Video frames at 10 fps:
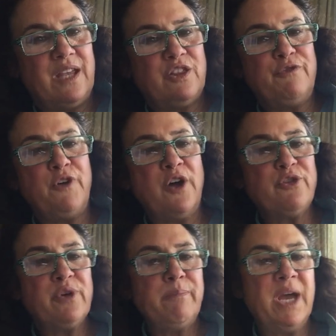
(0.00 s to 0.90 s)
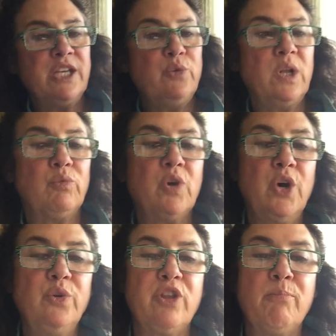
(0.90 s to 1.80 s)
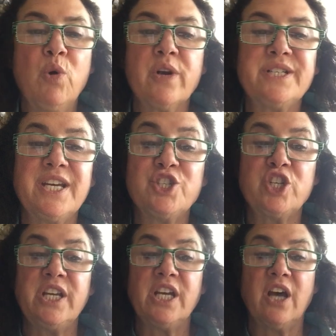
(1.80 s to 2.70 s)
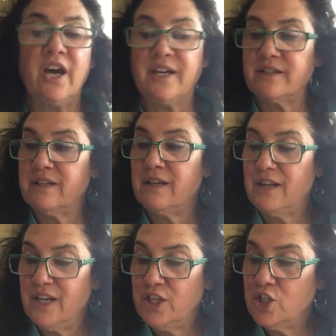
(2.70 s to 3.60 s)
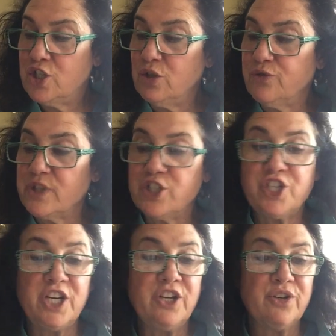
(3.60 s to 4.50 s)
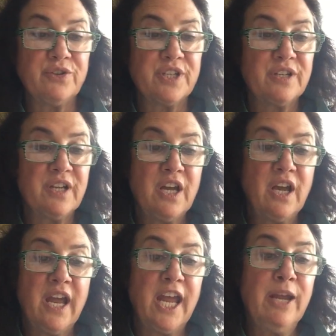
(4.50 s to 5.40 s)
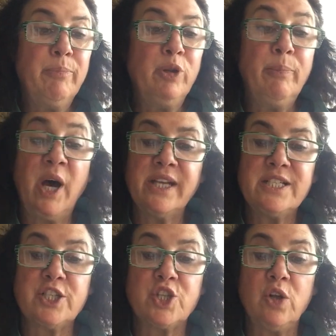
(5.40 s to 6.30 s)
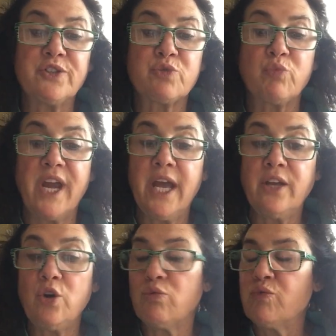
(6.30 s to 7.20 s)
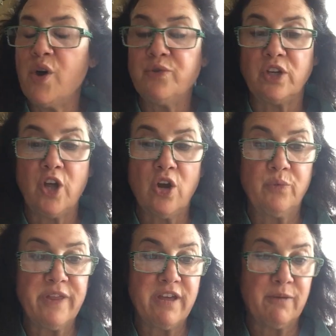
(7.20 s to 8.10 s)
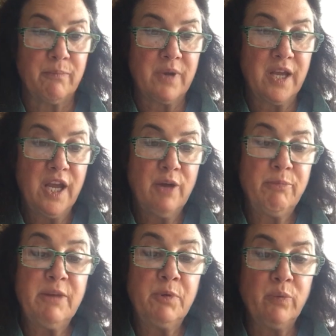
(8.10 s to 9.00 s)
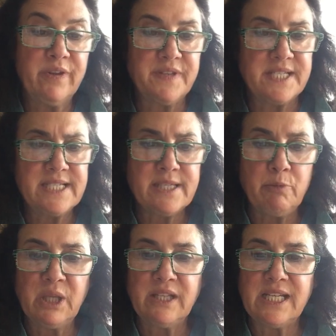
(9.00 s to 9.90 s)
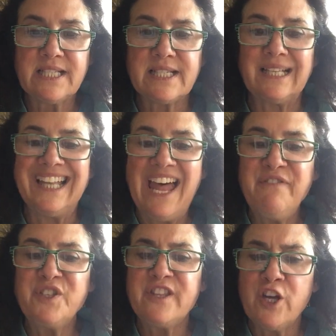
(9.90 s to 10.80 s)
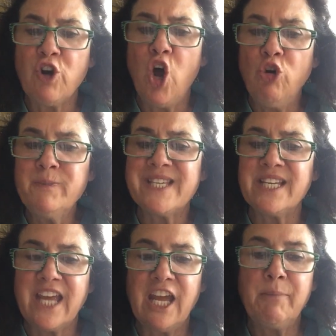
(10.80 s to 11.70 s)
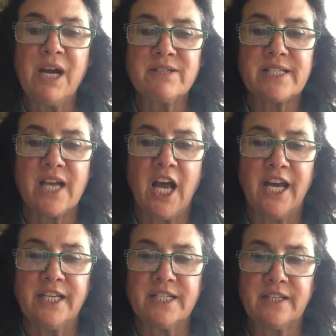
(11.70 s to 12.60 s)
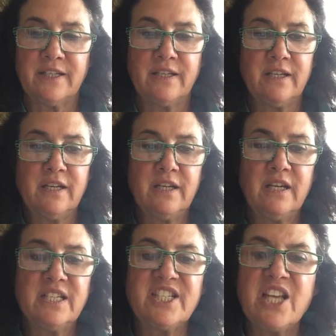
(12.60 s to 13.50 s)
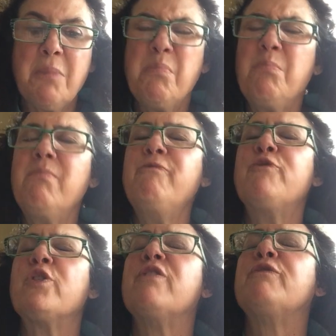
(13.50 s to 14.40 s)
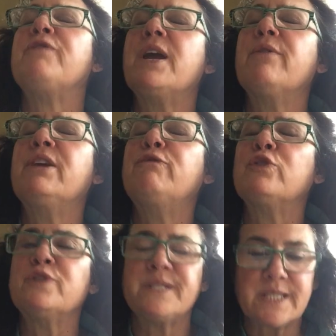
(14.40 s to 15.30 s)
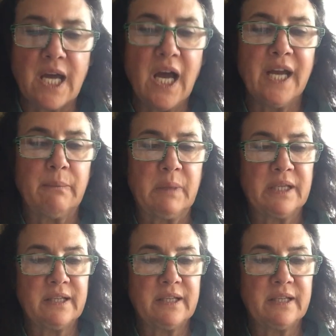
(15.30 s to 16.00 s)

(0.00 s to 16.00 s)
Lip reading: The farther Emmanuel rode, the more attention he got. Children cheered. Able-bodied adults ran or rode along with him. People with disabilities left their homes and came outside, some for the very first time.